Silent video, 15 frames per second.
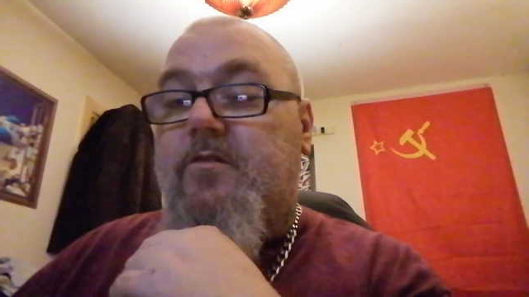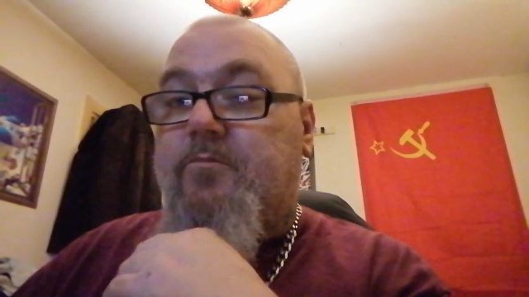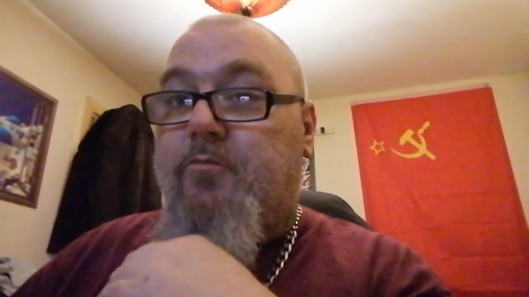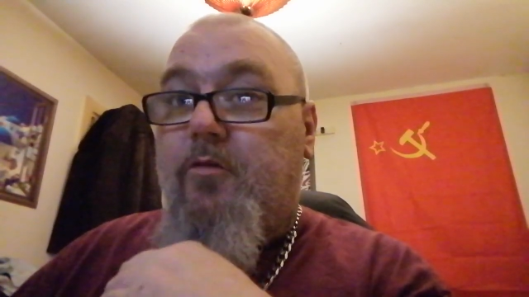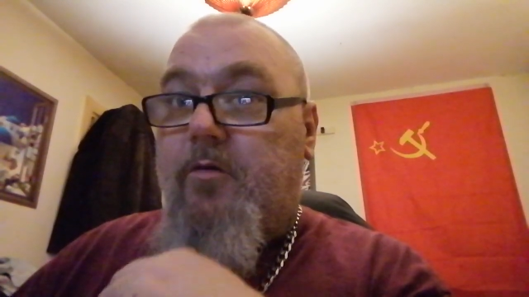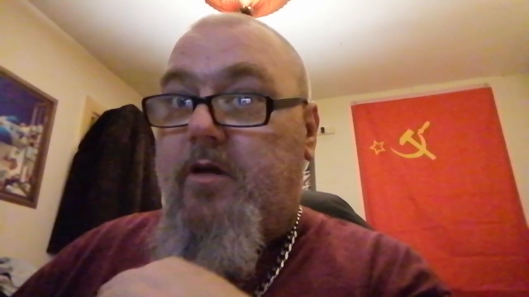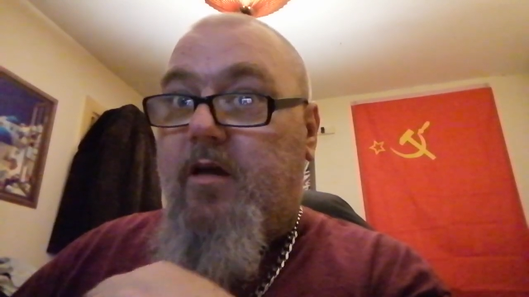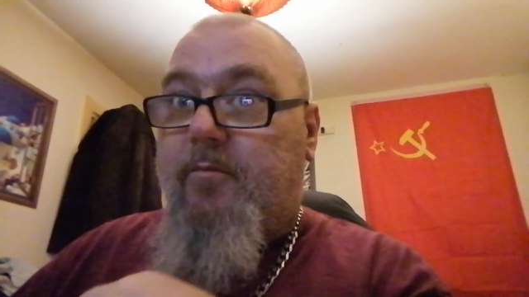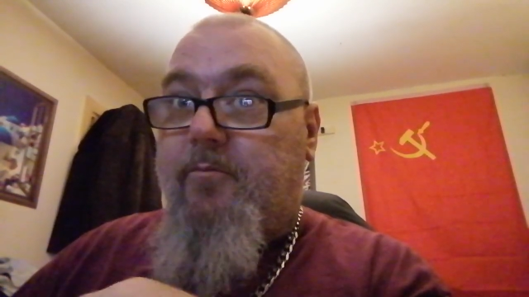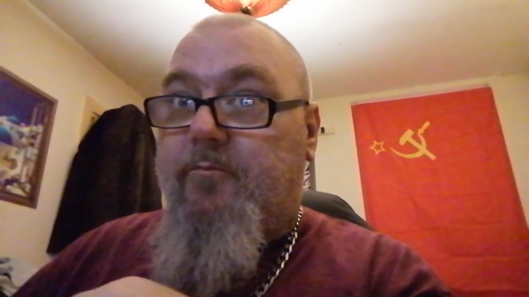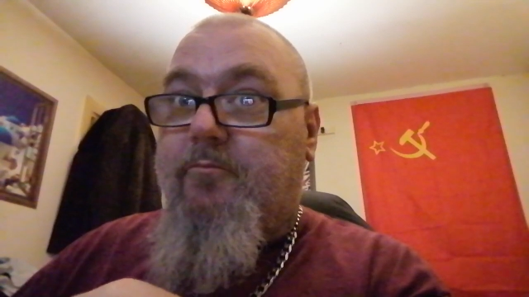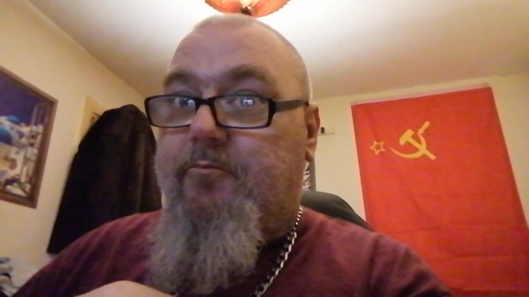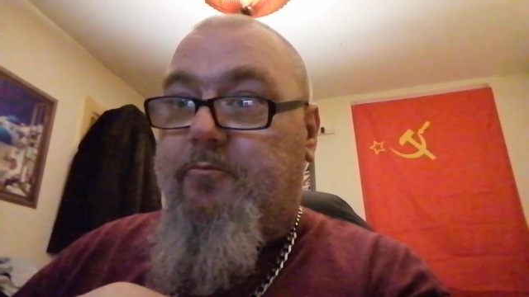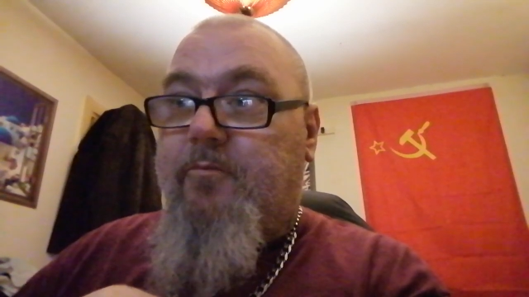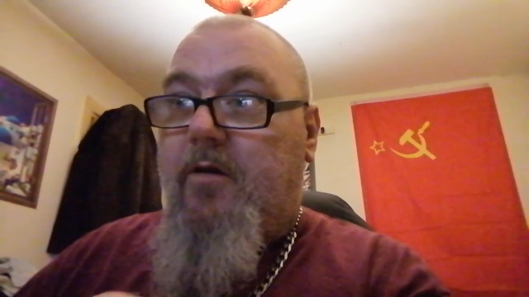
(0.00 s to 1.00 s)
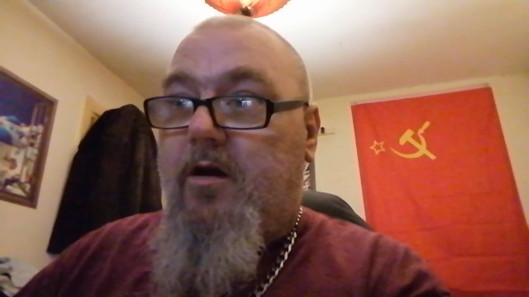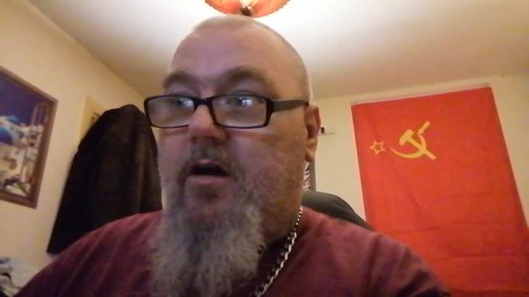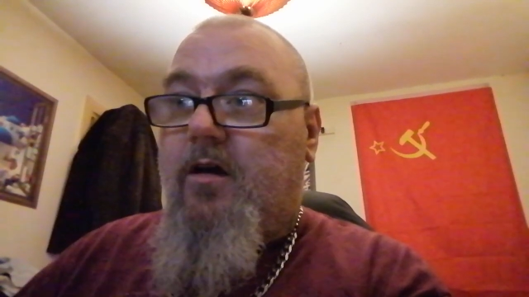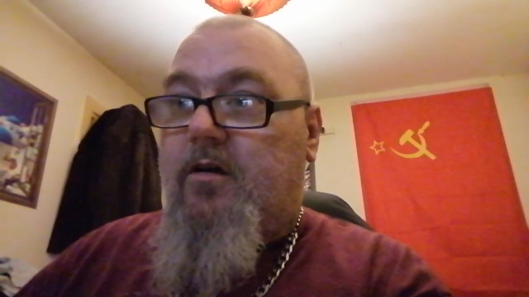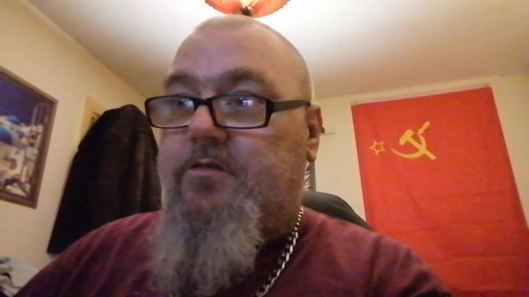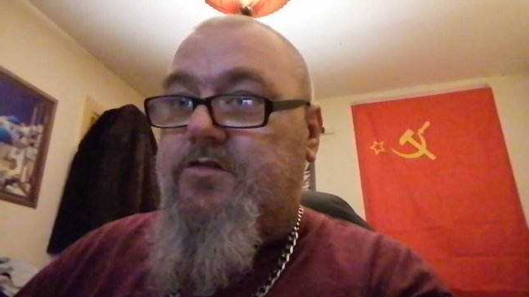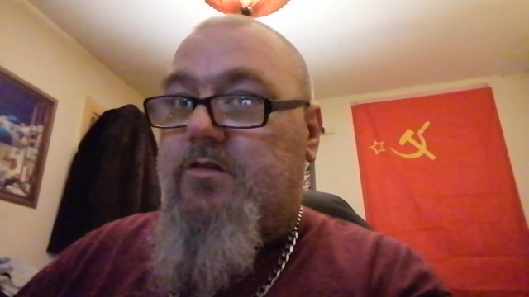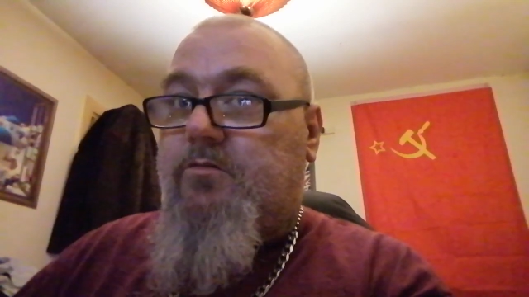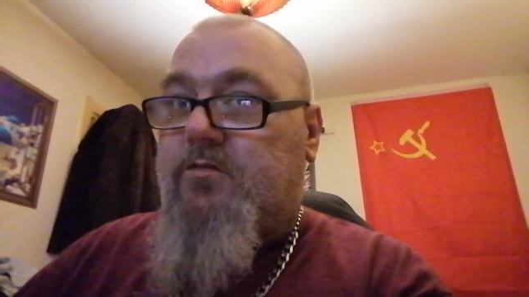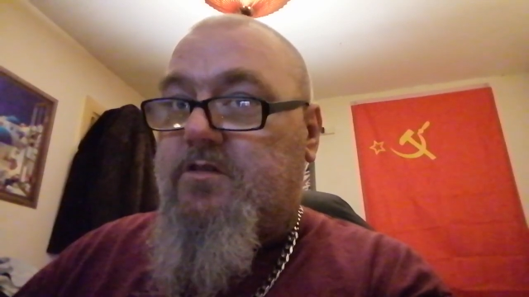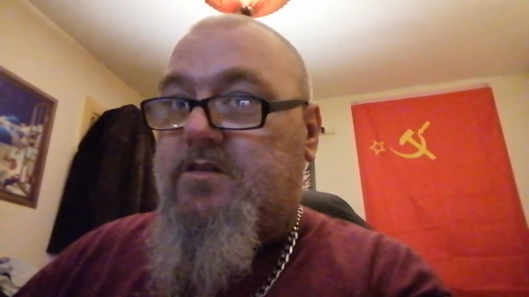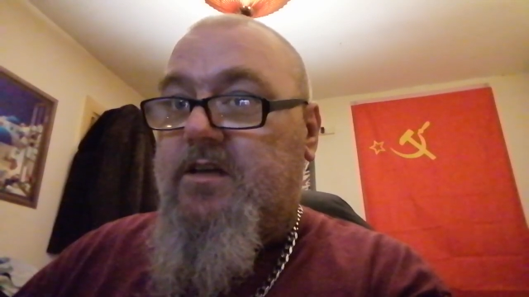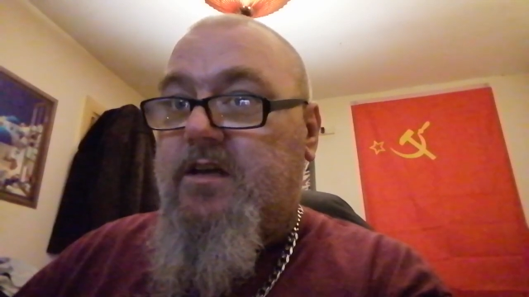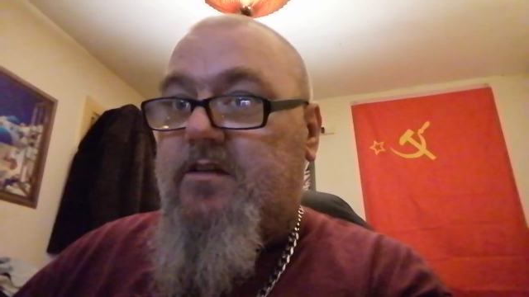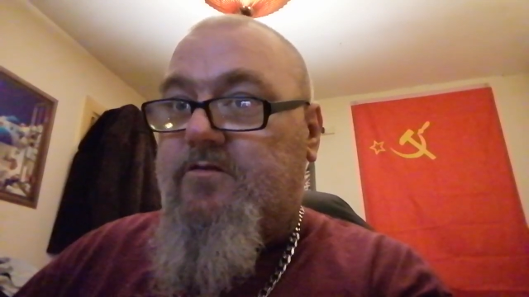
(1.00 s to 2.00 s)
probably a hard job because
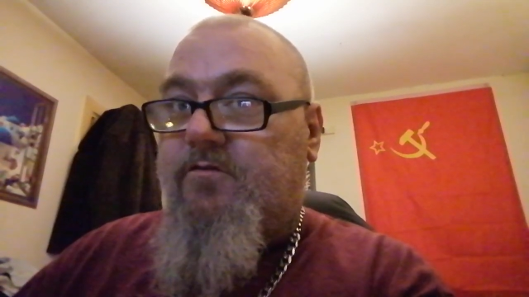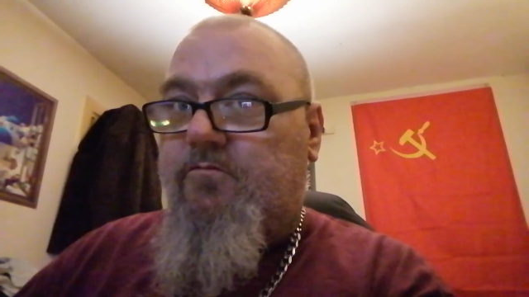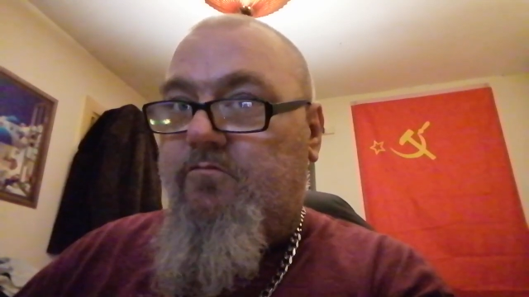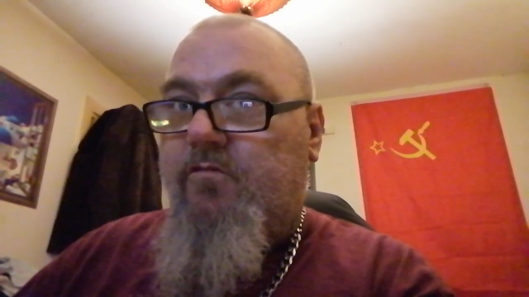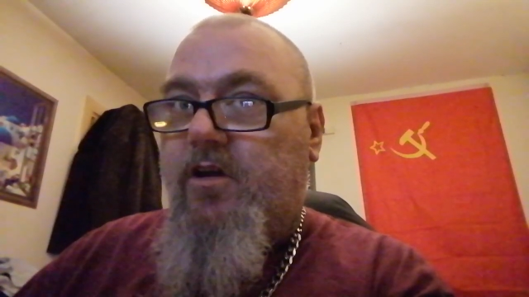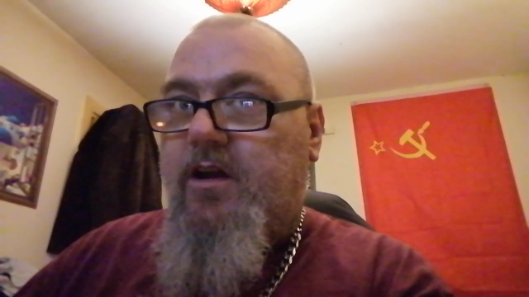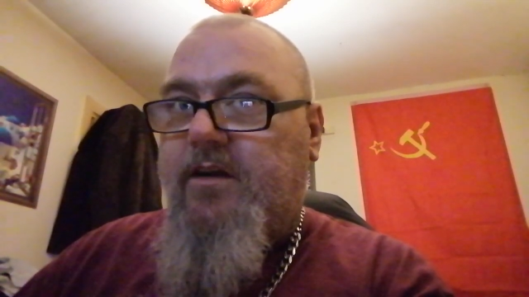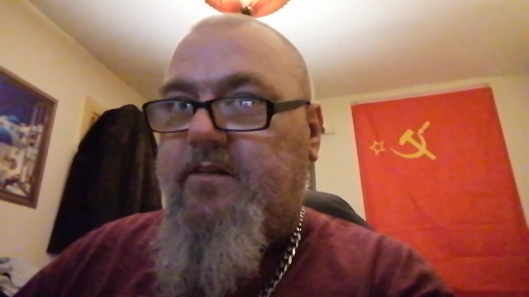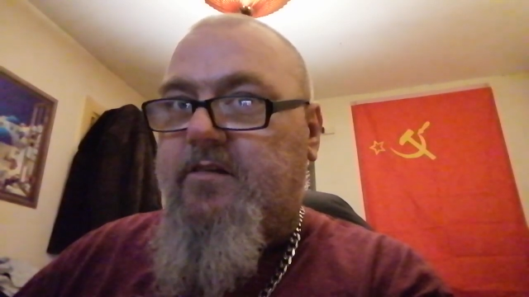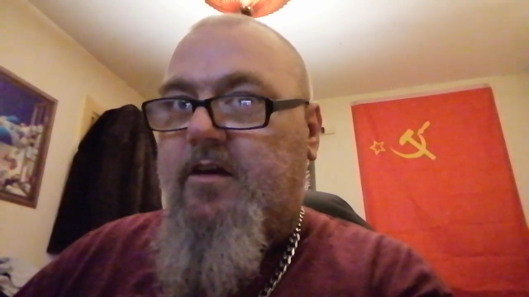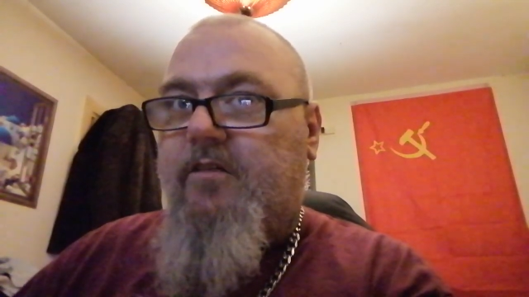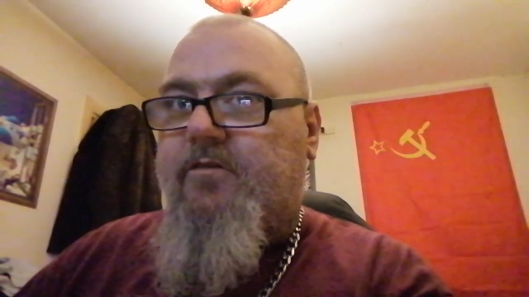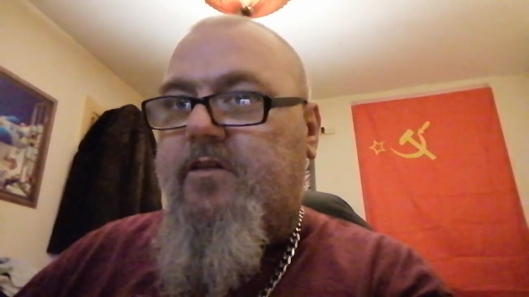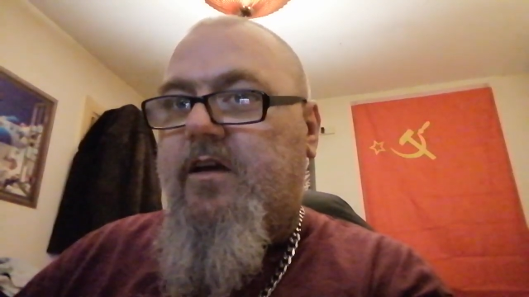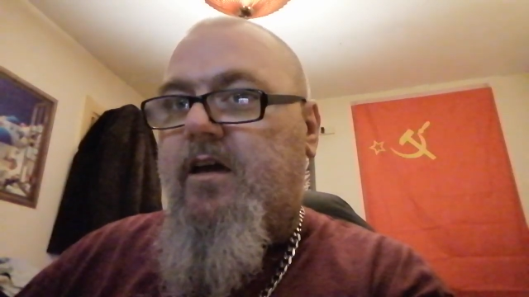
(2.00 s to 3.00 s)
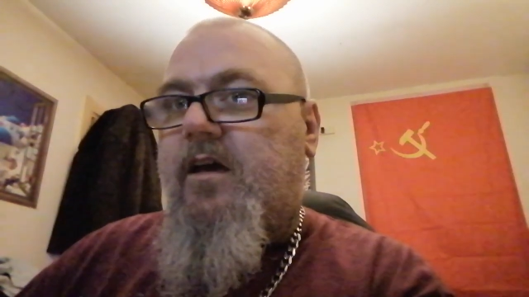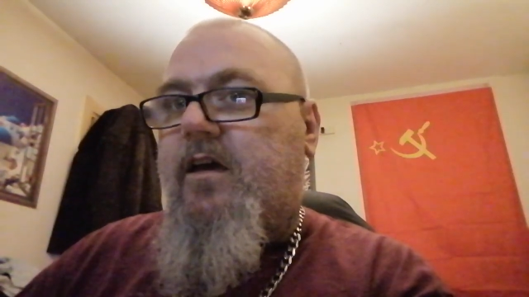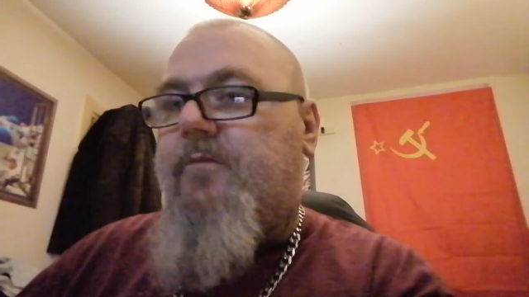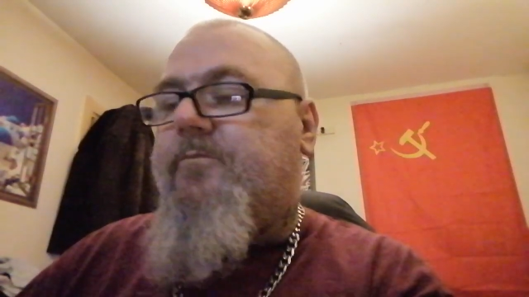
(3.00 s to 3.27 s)
he is a really tough cat.